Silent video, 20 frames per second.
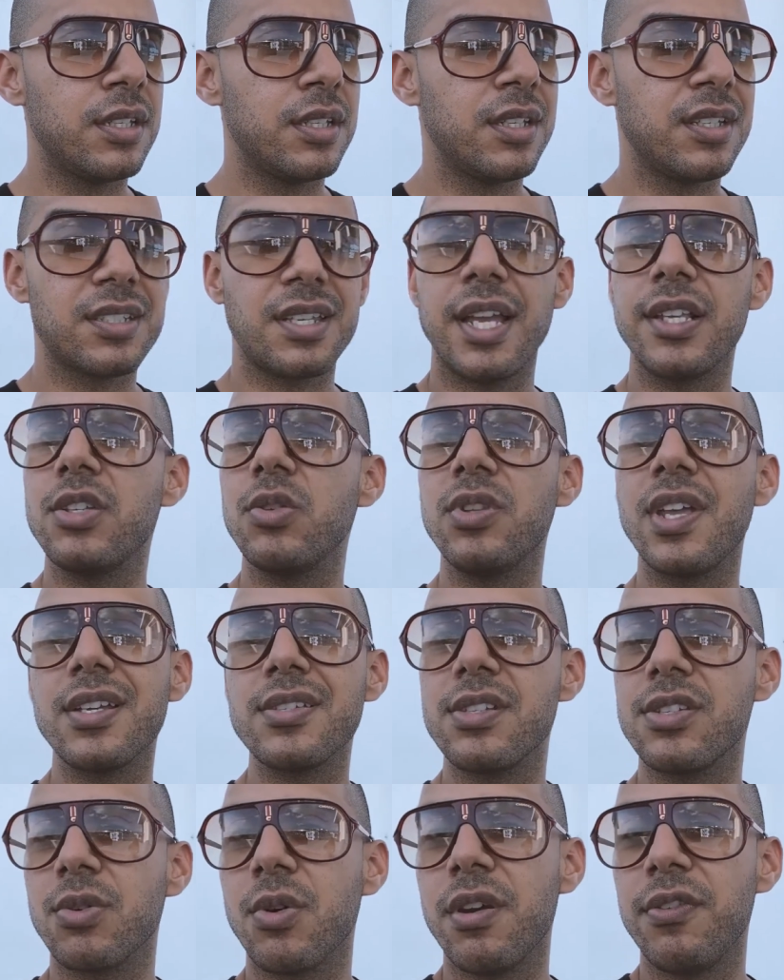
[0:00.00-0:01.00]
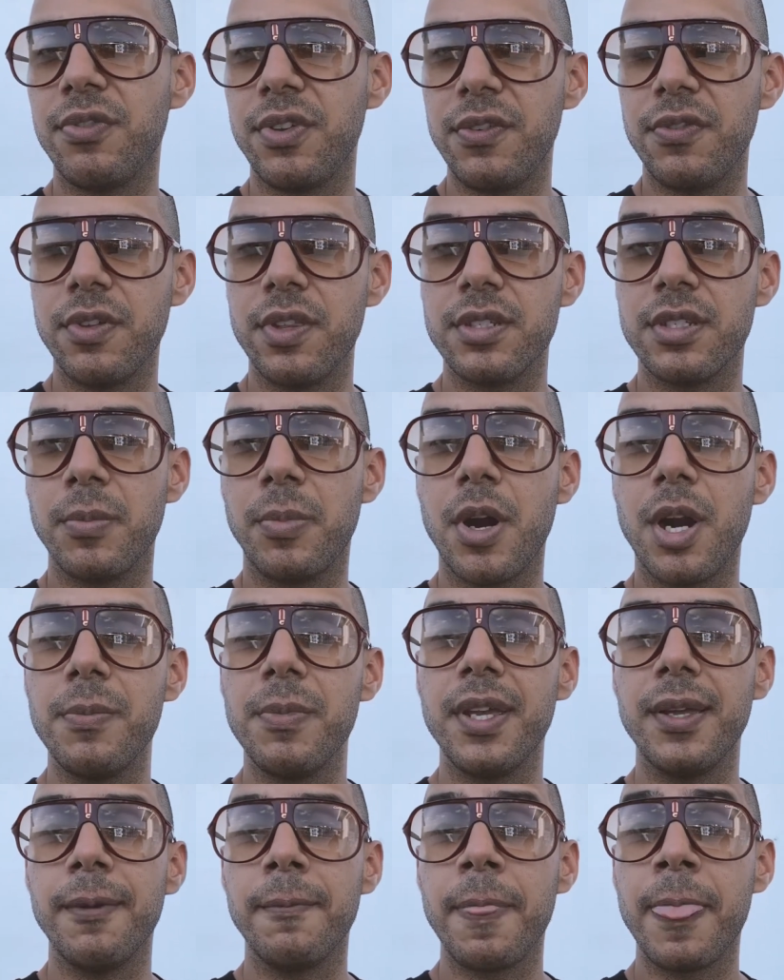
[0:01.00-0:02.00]
It's like 2,000 square feet for this
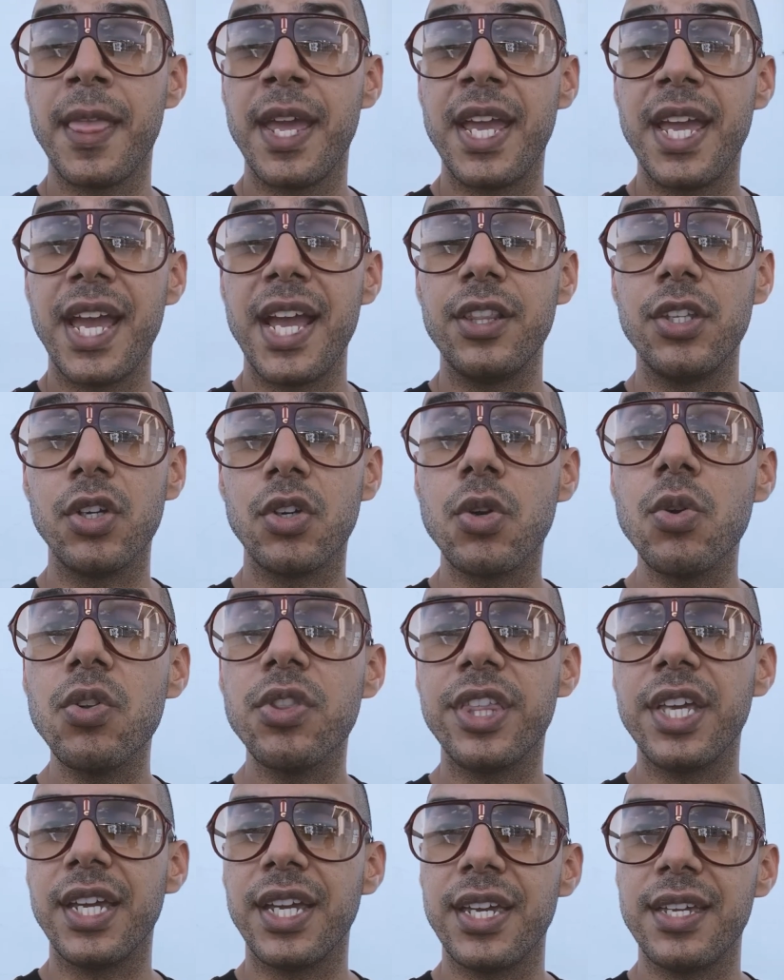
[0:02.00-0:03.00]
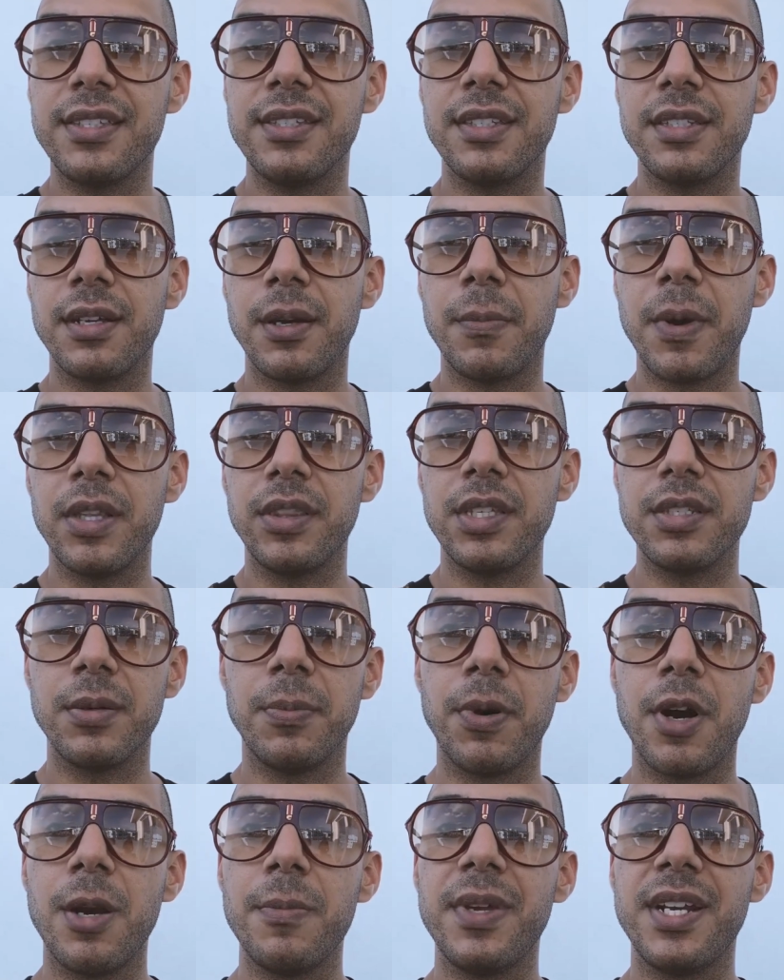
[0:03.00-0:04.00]
apartment. And the cool thing is about this
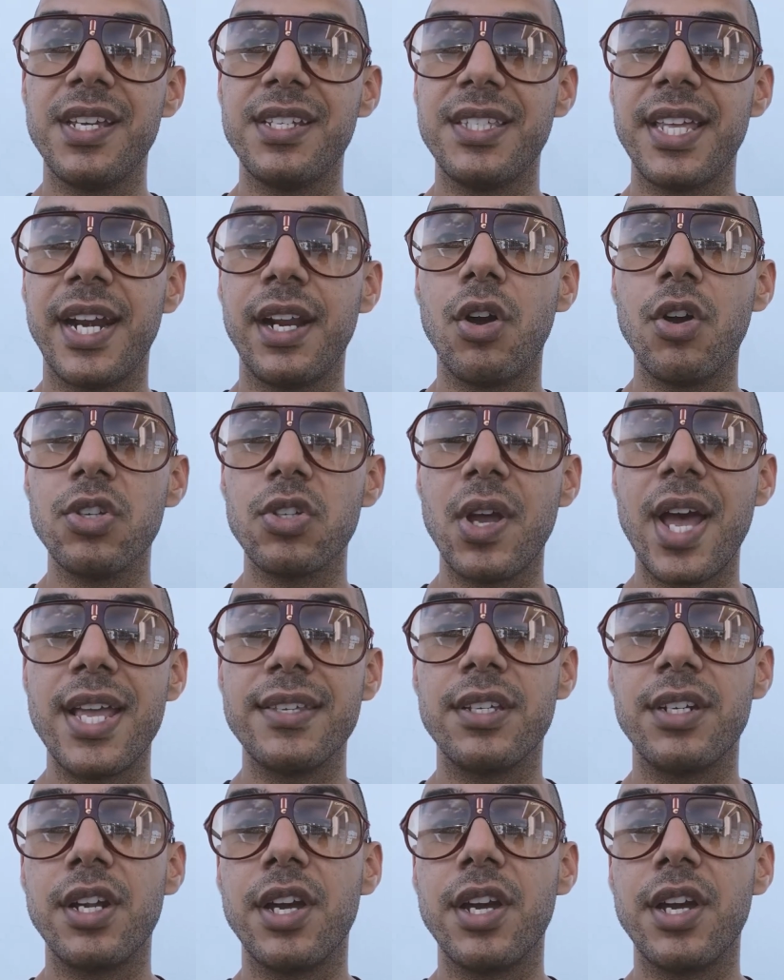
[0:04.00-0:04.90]
apartment is that it also has